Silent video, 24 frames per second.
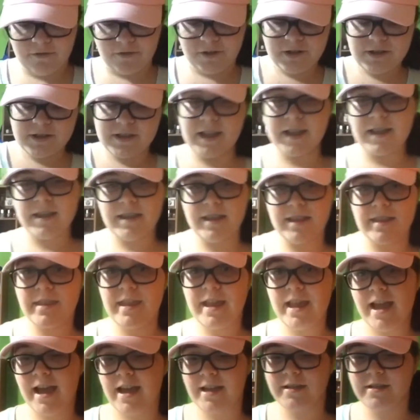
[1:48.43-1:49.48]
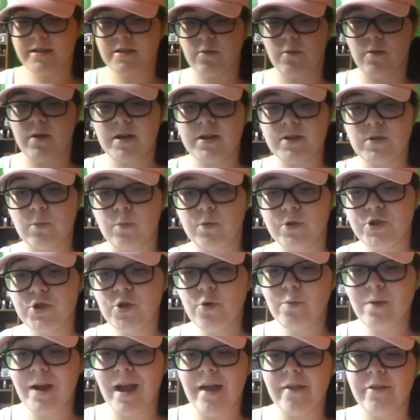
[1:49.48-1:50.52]
The first thing that they asked was, would
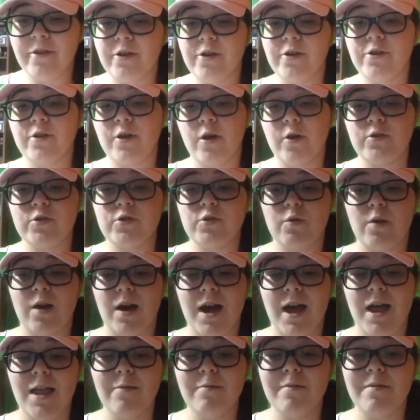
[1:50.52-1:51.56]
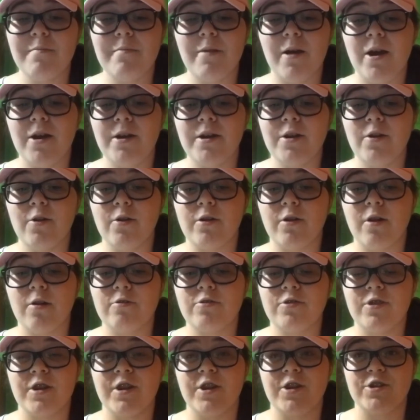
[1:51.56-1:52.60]
you rather go to a Halloween party or
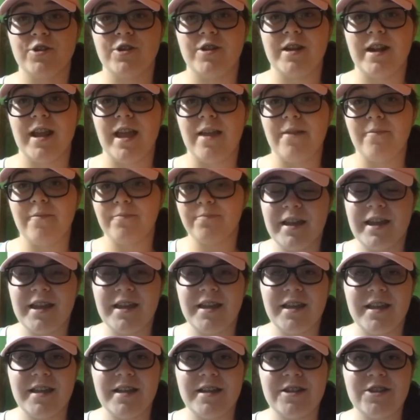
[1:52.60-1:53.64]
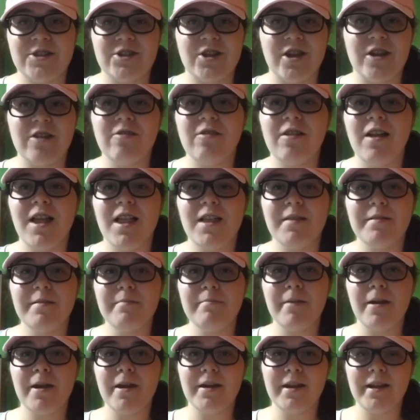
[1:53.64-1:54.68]
go trick-or-treating? And in general
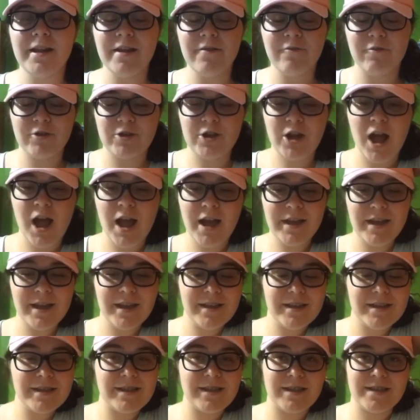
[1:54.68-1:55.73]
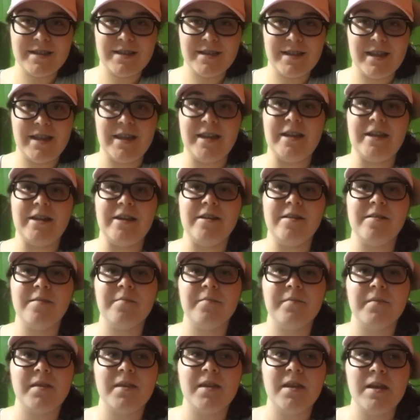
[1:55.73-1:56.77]
Halloween party, if we're talking Disney here,
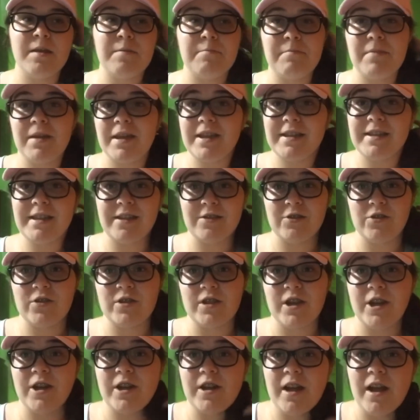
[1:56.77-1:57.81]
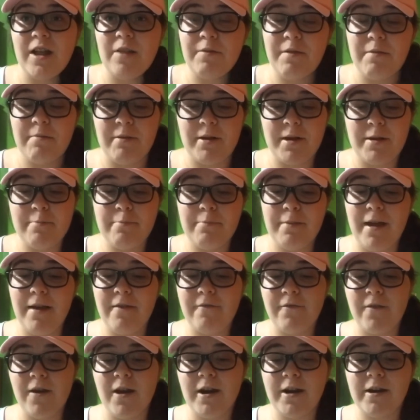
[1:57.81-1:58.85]
Mickey's Not So Scary Halloween Party by
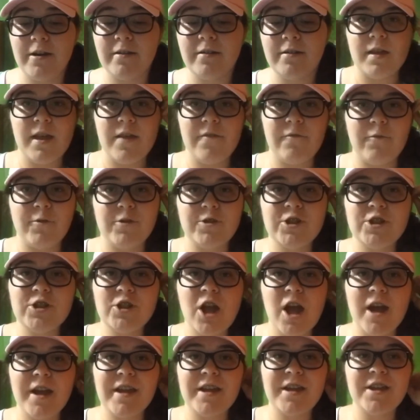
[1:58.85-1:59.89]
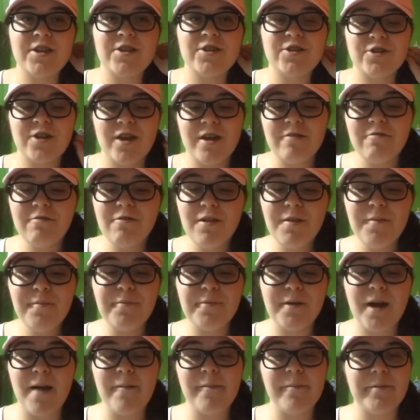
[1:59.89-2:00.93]
far. If we're just talking in general,
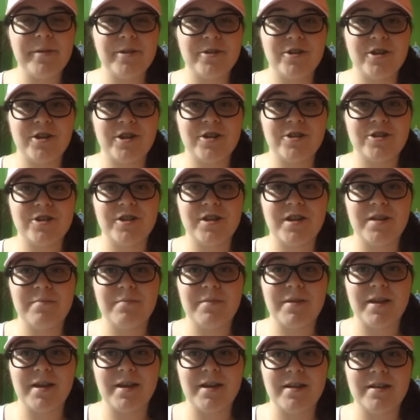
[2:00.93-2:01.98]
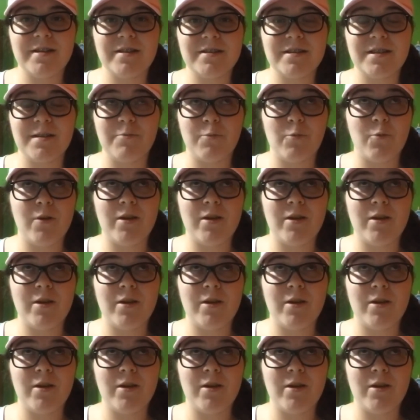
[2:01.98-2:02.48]
probably trick-or-treating because number